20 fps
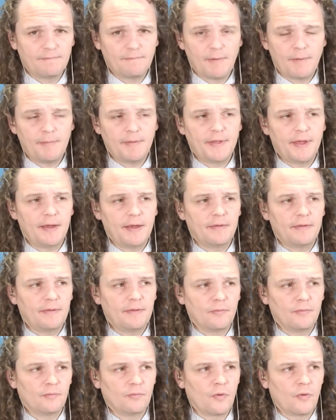I mean, they
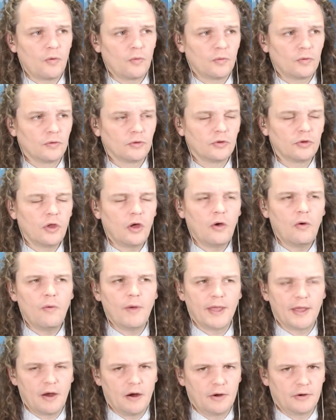wrote
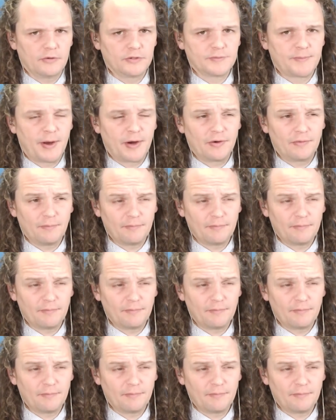glowing articles about her.